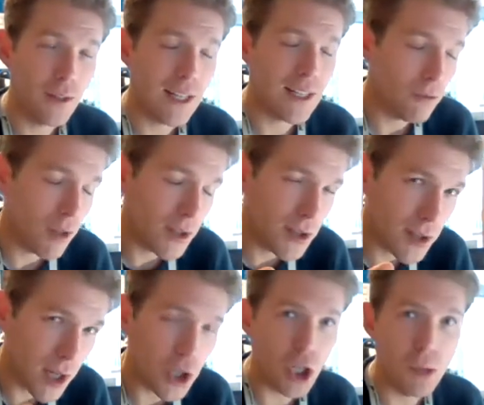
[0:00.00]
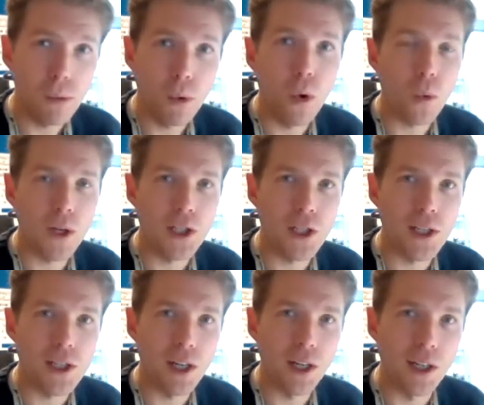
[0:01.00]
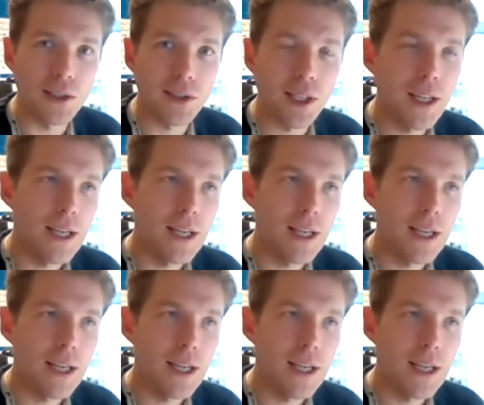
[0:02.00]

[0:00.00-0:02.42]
That's such an important question to ask.